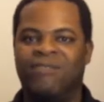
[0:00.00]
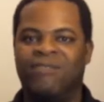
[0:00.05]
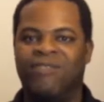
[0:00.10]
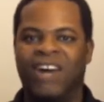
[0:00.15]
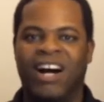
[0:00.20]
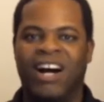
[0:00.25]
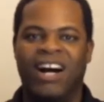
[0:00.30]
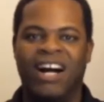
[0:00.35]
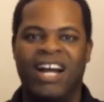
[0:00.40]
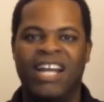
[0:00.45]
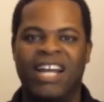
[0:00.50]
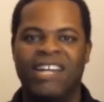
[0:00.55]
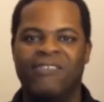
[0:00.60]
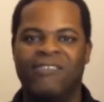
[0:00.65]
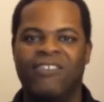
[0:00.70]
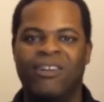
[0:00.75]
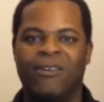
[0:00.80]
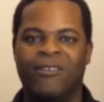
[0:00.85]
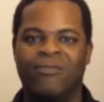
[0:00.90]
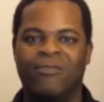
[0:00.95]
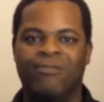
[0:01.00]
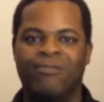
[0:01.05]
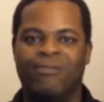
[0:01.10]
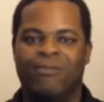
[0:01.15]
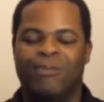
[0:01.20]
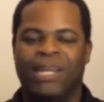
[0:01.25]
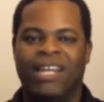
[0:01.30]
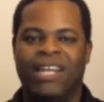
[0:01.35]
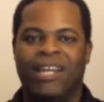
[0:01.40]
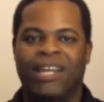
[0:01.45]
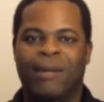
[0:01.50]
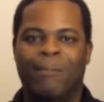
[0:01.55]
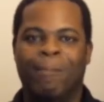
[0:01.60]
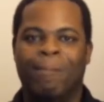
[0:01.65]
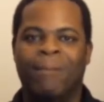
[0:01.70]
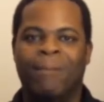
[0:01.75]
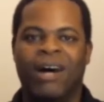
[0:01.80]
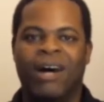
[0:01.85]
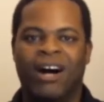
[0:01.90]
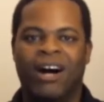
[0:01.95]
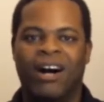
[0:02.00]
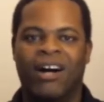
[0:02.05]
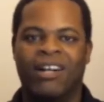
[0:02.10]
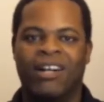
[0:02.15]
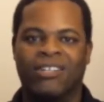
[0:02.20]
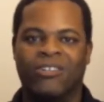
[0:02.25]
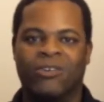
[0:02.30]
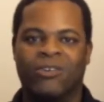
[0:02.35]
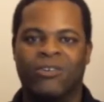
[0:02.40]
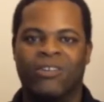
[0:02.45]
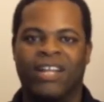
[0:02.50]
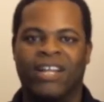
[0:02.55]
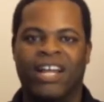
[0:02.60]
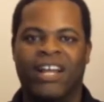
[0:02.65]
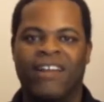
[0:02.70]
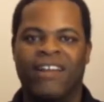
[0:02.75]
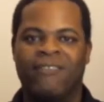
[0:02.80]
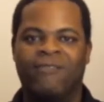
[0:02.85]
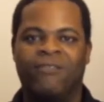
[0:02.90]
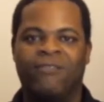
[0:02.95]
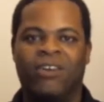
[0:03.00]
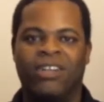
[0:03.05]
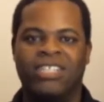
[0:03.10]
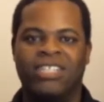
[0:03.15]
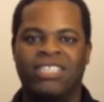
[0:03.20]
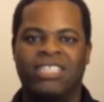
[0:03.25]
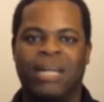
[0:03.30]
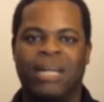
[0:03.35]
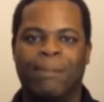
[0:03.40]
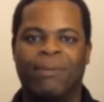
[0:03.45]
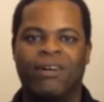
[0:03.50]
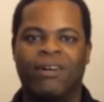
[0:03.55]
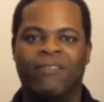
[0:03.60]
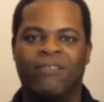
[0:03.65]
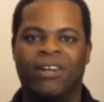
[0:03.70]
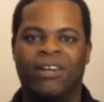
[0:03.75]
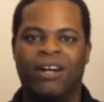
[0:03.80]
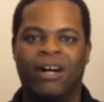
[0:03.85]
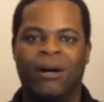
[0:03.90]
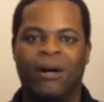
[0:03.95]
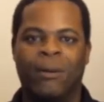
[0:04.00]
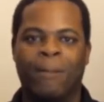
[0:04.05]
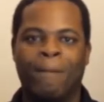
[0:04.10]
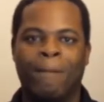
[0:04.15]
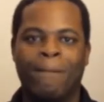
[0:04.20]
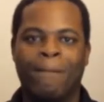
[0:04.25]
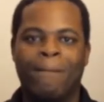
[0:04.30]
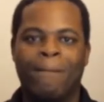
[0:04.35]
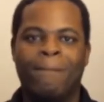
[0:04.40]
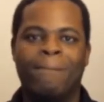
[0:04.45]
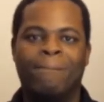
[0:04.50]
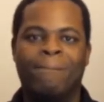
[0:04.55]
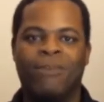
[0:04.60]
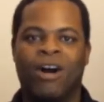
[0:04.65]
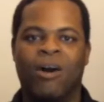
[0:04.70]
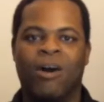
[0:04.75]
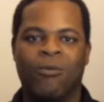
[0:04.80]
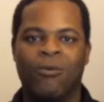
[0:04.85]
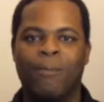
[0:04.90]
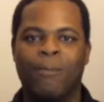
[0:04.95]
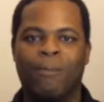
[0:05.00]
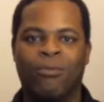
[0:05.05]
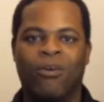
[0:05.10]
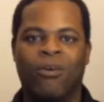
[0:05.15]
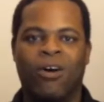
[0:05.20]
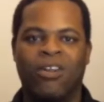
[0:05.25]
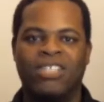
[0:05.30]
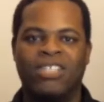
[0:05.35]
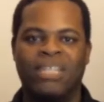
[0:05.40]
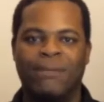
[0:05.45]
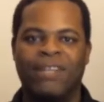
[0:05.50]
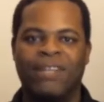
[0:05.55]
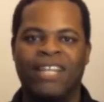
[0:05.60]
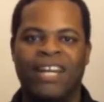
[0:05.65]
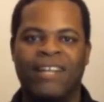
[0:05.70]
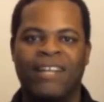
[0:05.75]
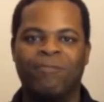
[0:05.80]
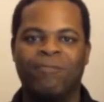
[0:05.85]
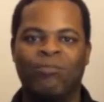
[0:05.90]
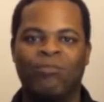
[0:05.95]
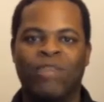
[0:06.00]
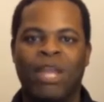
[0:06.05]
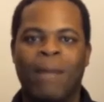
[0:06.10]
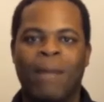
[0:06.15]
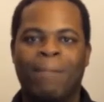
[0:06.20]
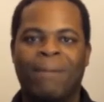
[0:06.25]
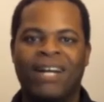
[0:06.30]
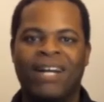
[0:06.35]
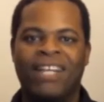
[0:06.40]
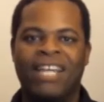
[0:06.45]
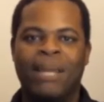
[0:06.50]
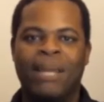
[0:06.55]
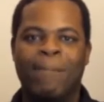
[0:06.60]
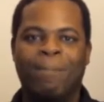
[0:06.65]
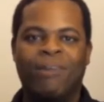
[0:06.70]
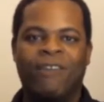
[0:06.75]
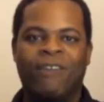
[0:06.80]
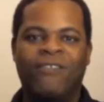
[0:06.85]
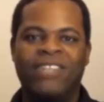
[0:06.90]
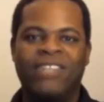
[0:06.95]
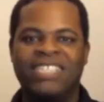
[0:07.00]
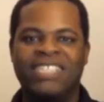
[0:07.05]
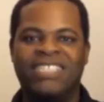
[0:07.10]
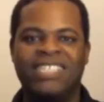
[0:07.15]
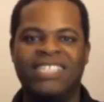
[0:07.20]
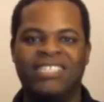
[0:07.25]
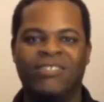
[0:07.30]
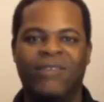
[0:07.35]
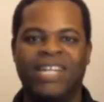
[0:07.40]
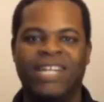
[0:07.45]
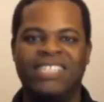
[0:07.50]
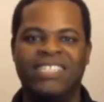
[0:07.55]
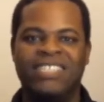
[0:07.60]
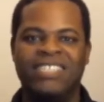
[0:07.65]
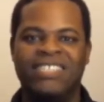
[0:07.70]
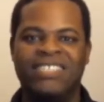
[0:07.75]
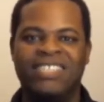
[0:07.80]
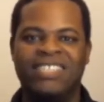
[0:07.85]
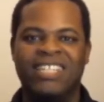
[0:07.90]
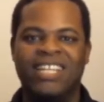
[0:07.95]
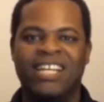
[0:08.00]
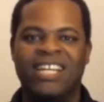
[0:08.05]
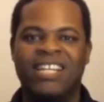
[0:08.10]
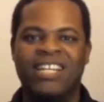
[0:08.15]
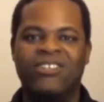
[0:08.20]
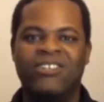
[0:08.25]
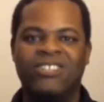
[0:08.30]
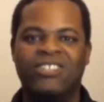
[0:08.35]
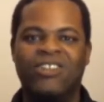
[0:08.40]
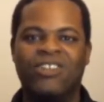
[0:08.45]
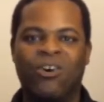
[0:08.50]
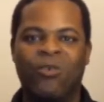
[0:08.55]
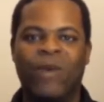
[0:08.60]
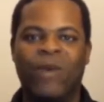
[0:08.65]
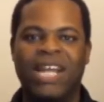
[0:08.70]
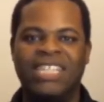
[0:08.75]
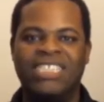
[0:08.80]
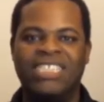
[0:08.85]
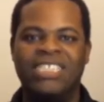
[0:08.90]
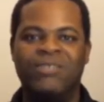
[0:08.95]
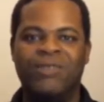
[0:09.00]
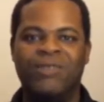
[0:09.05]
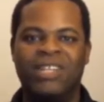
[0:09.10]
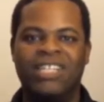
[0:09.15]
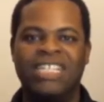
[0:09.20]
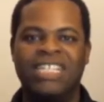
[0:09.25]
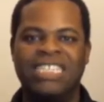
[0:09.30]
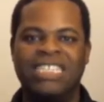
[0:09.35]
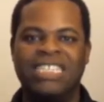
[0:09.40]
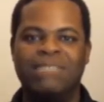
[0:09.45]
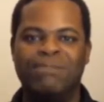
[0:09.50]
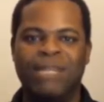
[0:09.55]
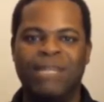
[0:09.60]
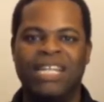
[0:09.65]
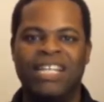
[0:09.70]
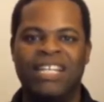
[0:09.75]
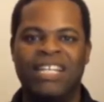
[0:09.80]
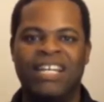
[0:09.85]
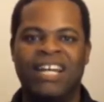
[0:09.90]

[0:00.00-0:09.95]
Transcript: fine if you're being mugged or fall into some type of barroom brawl or something like that. But in both of these situations, there's no way she would at least spend